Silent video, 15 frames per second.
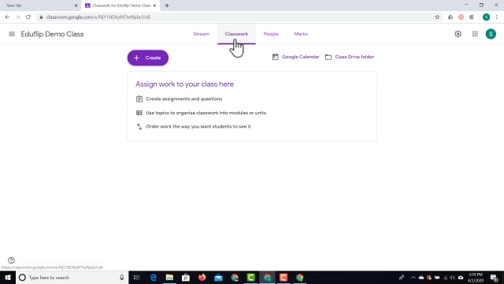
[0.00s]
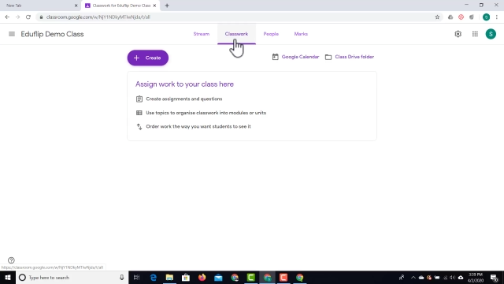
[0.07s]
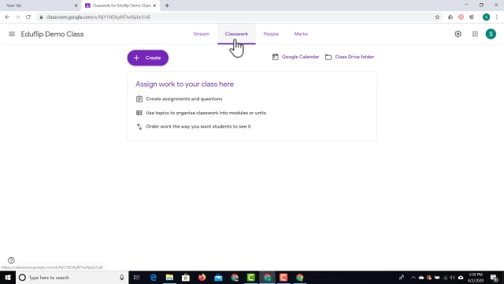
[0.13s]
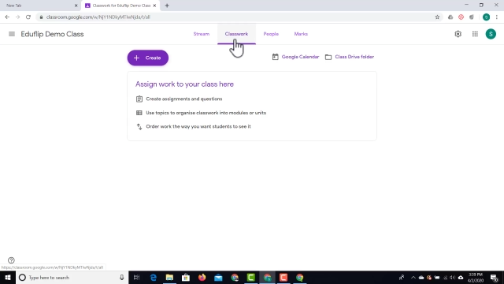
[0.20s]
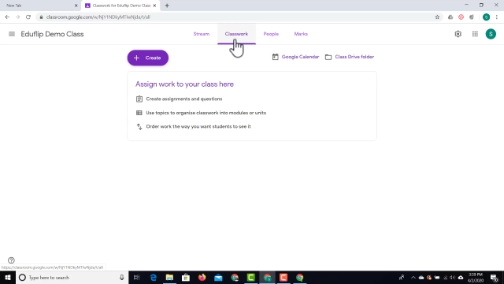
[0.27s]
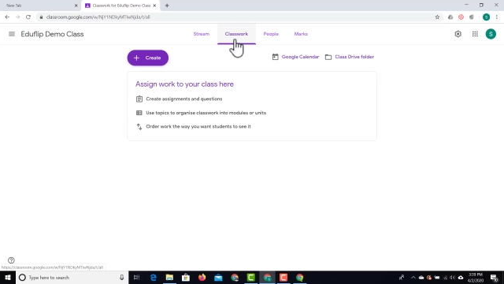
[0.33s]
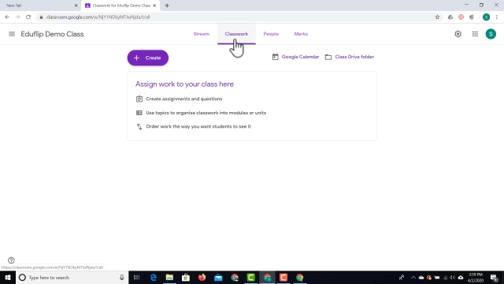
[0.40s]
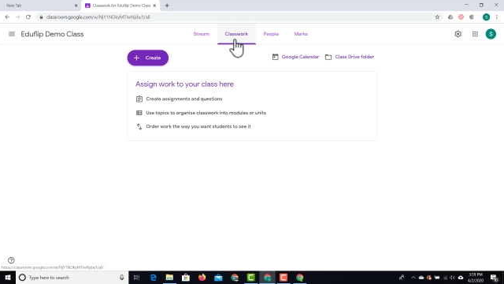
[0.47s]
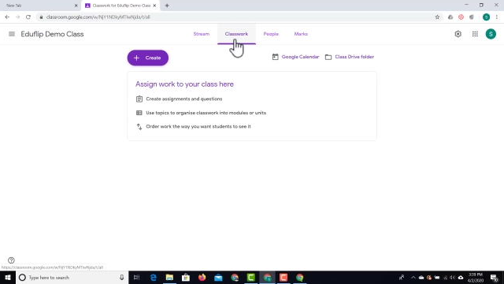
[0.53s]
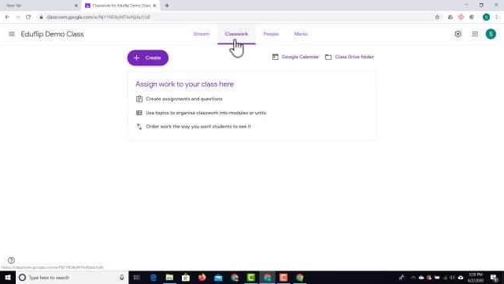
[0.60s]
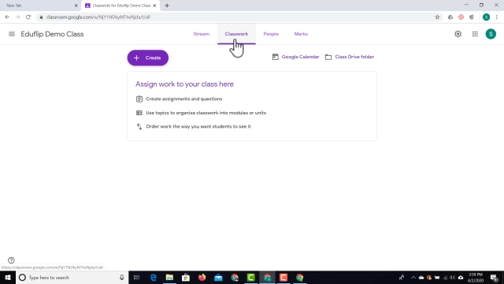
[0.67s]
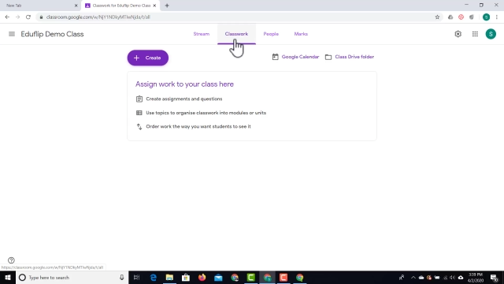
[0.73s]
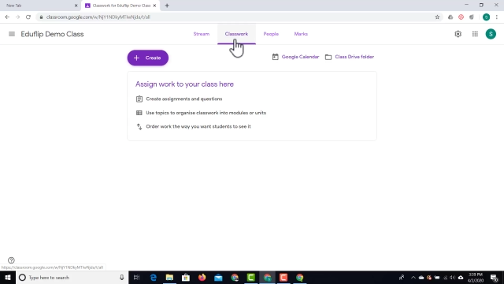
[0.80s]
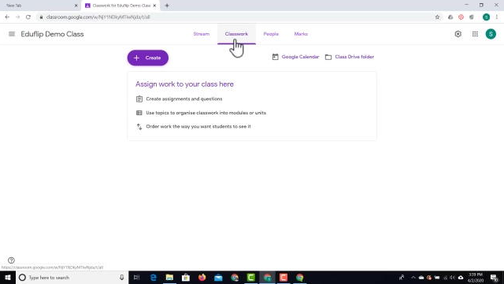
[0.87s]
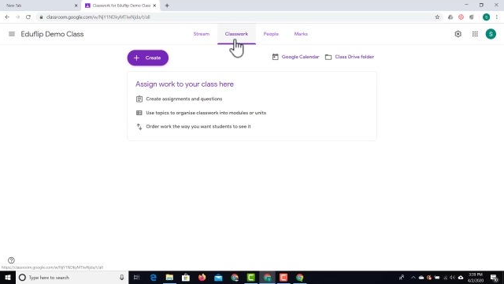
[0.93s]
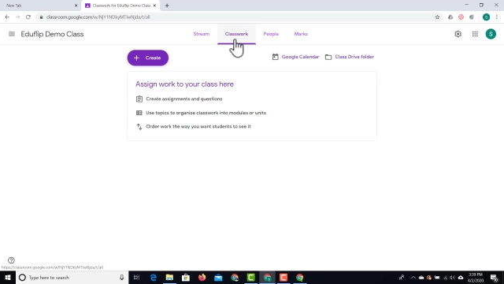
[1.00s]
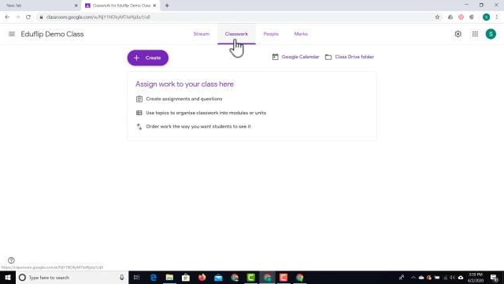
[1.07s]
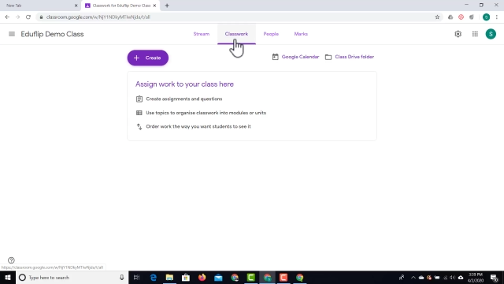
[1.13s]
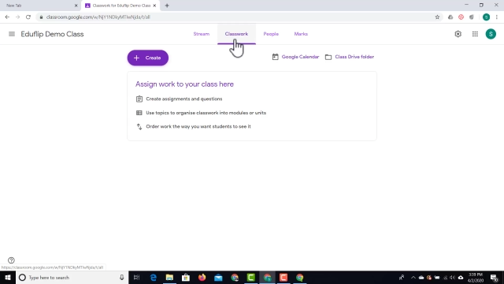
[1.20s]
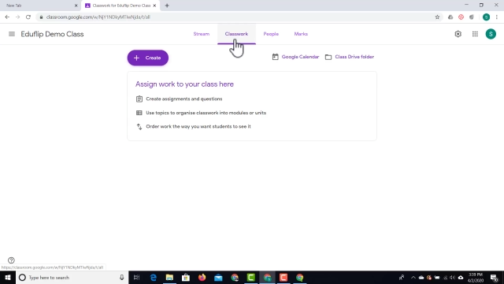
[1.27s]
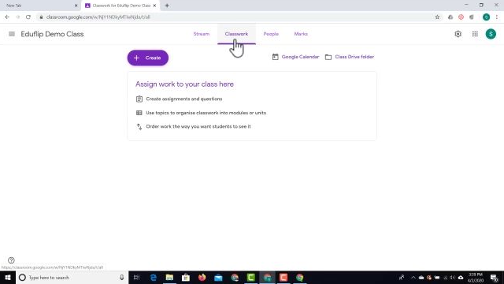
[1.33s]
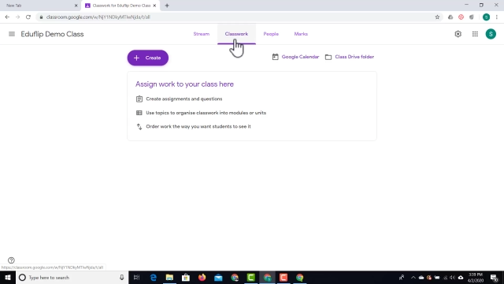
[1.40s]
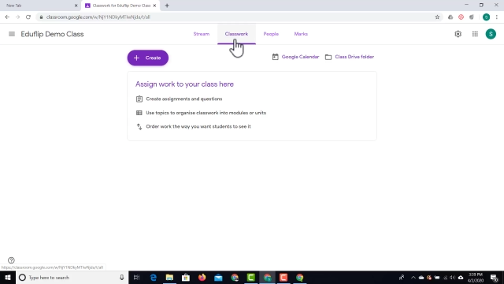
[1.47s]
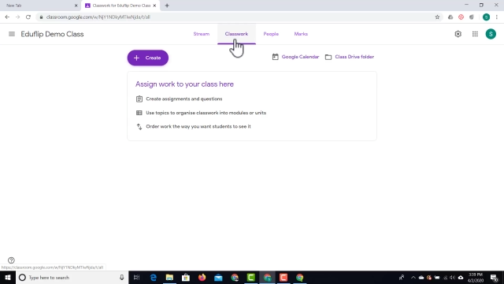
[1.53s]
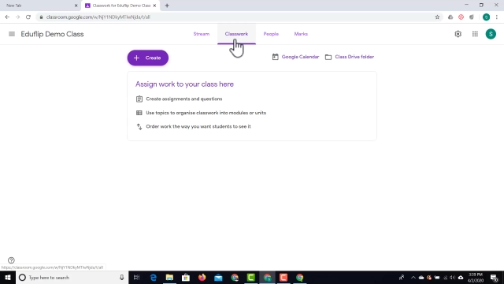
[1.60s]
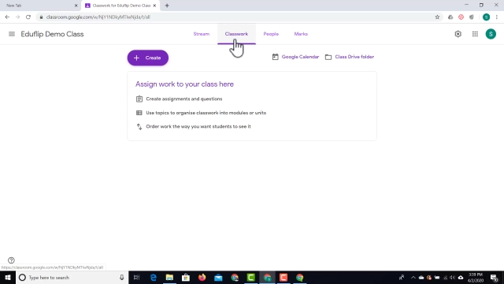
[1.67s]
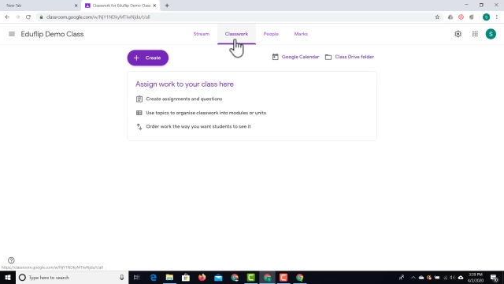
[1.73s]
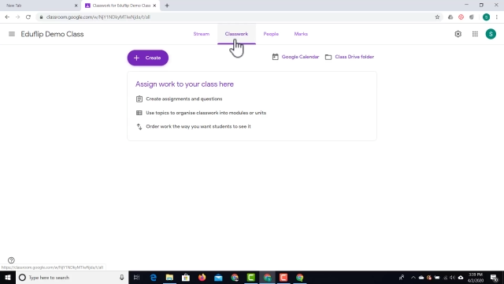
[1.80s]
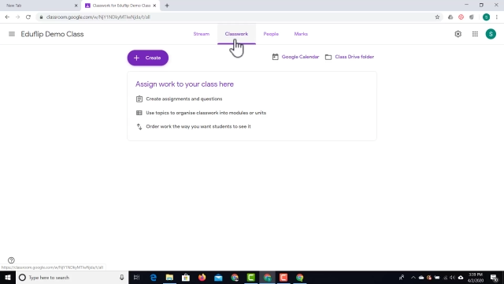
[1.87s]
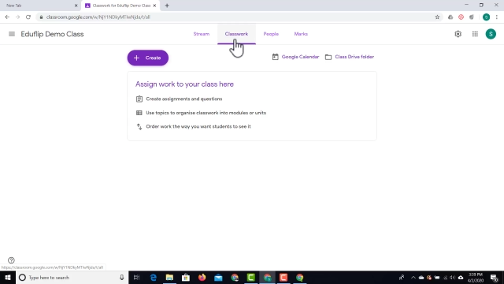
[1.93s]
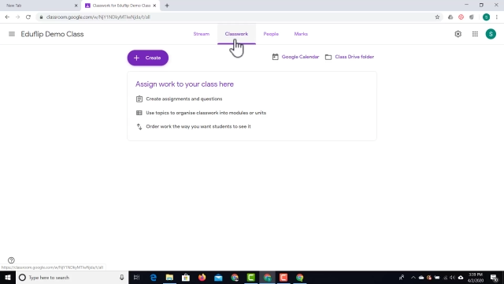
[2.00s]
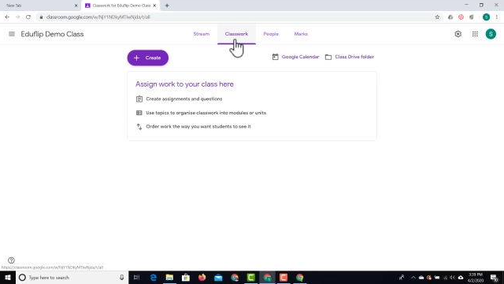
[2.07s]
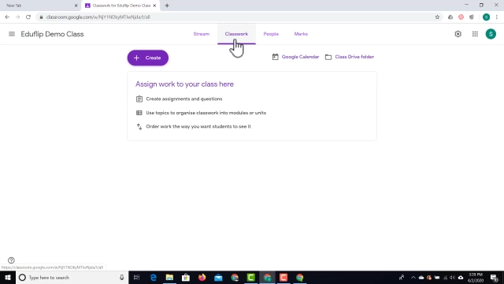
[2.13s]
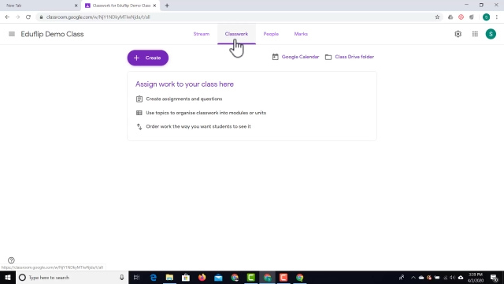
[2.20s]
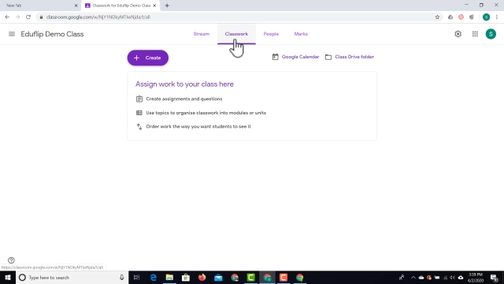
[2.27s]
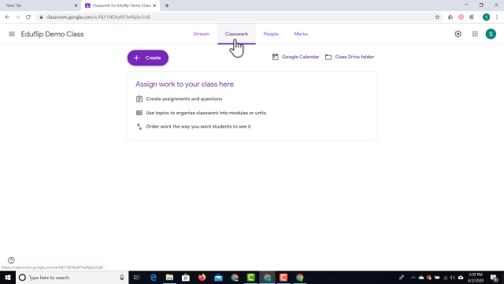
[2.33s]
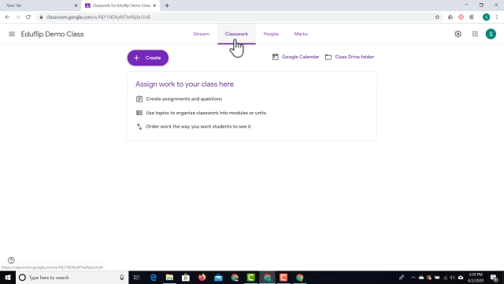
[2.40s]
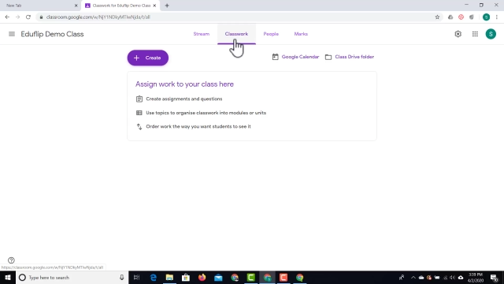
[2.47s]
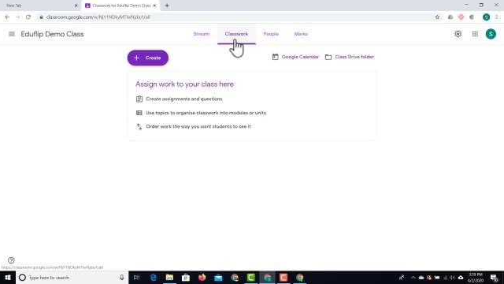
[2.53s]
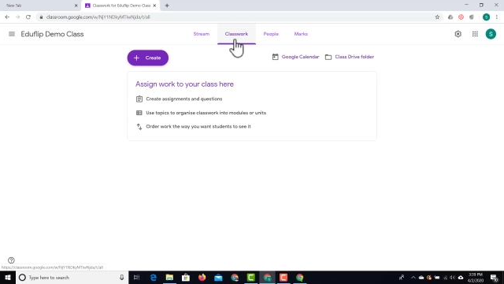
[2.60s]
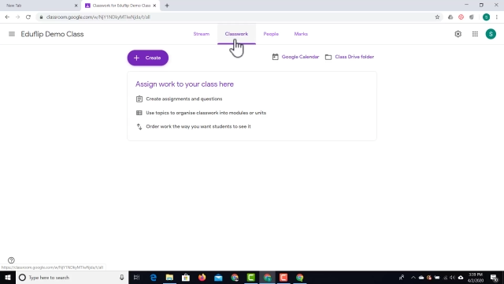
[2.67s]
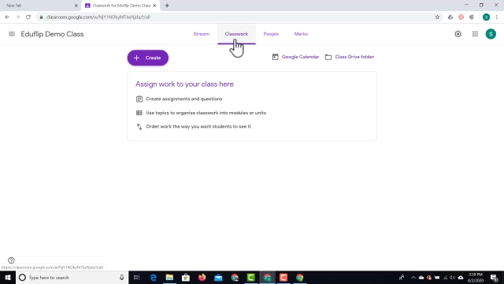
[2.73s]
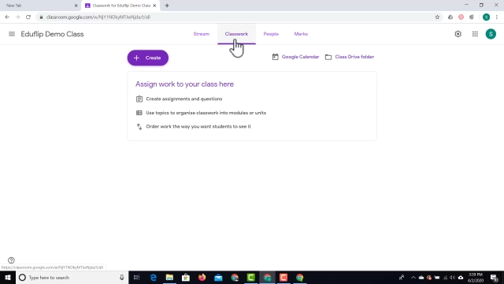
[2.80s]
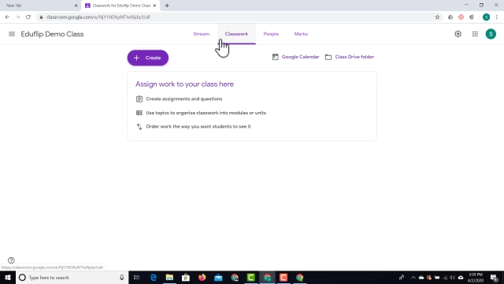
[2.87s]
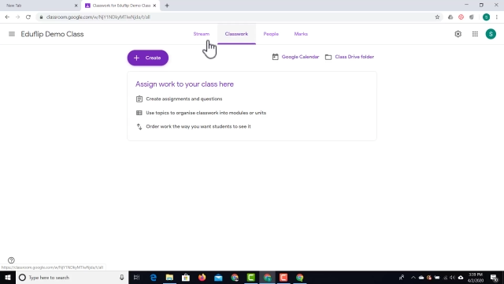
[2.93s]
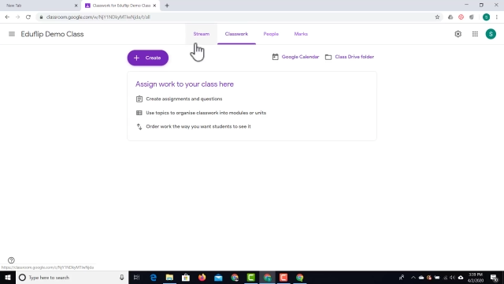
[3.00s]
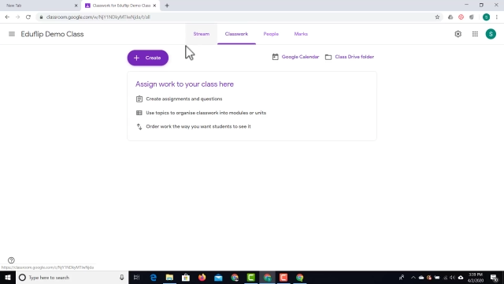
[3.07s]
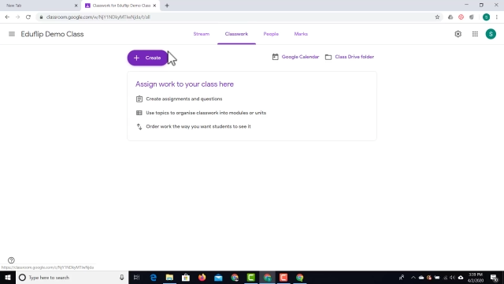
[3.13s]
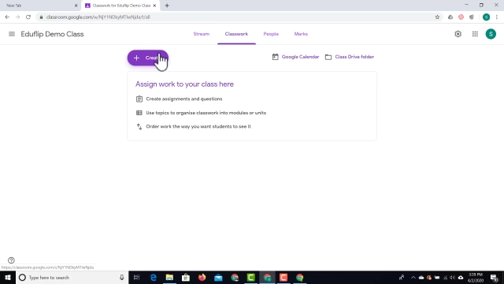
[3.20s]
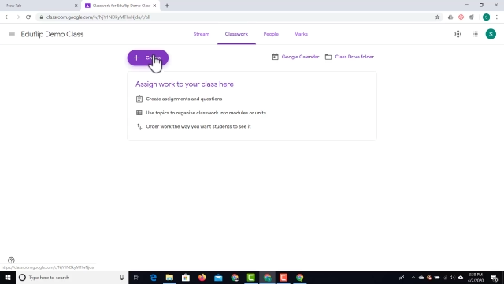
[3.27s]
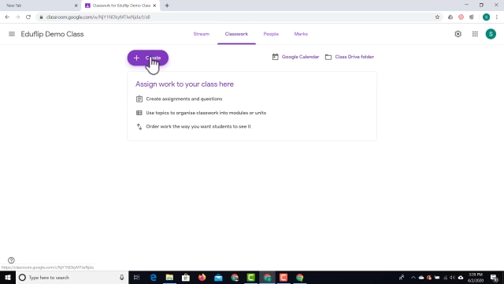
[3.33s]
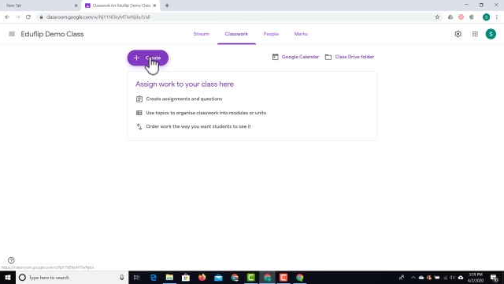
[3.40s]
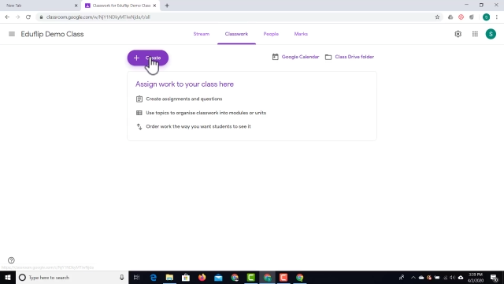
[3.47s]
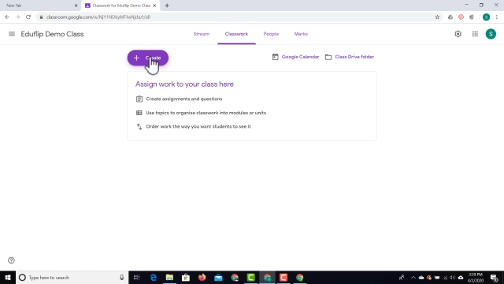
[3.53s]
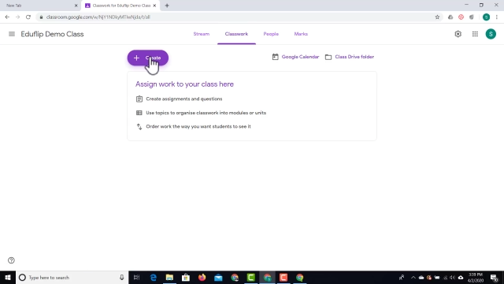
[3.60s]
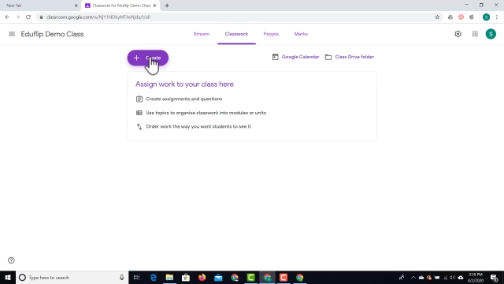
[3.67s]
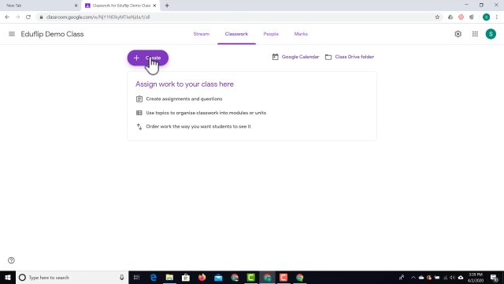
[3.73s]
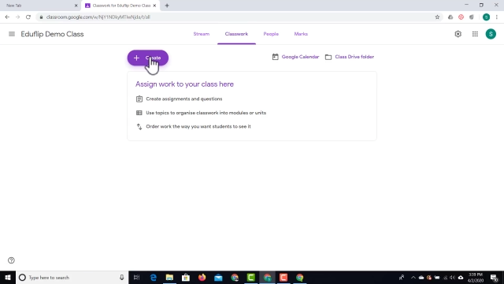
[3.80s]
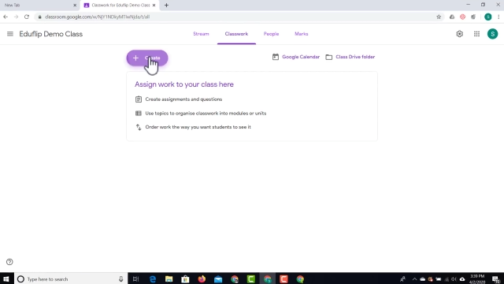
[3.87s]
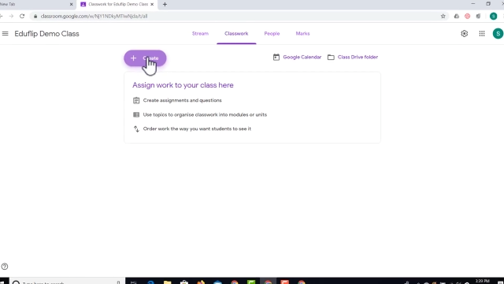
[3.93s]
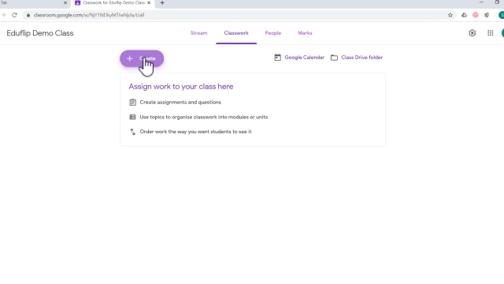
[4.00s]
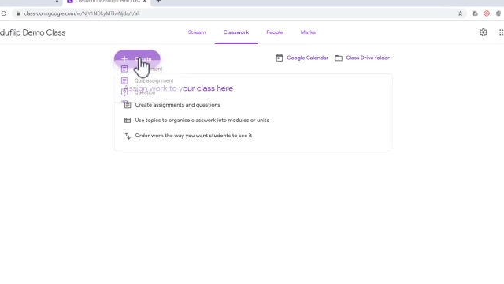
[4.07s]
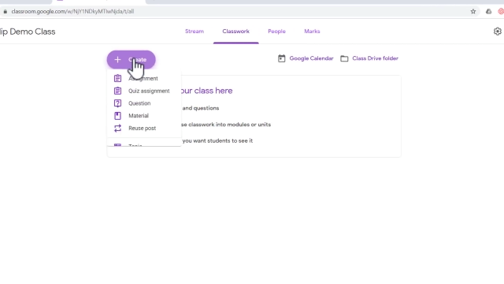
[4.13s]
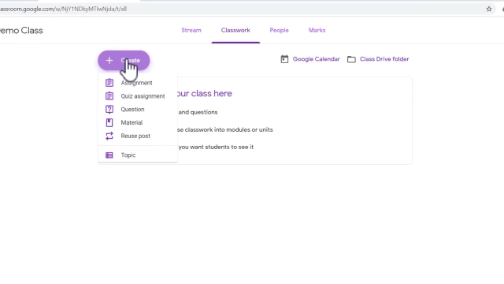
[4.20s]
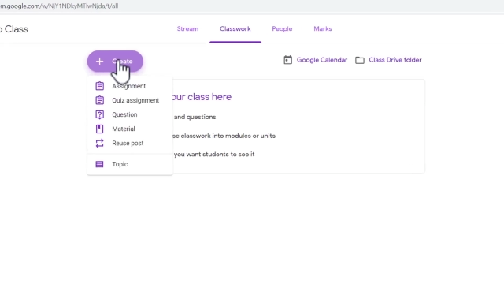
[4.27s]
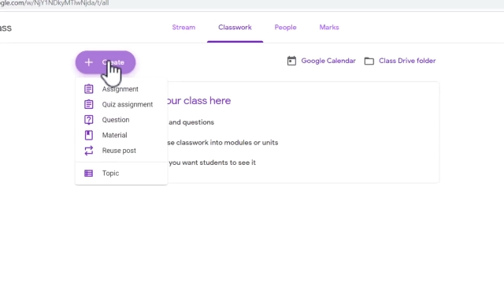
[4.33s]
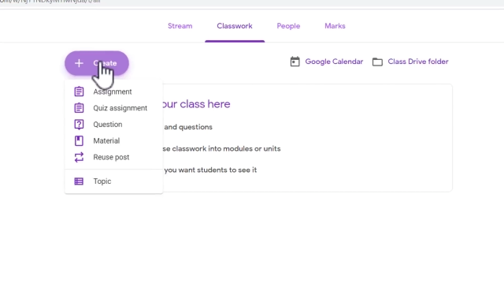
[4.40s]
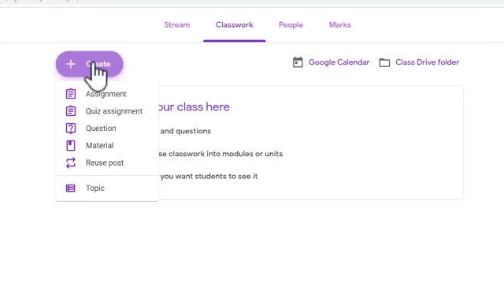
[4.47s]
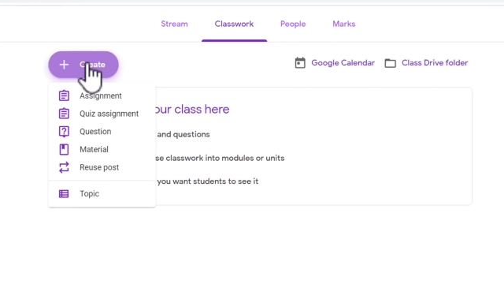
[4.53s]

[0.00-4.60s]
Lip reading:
[unreadable: no face in view]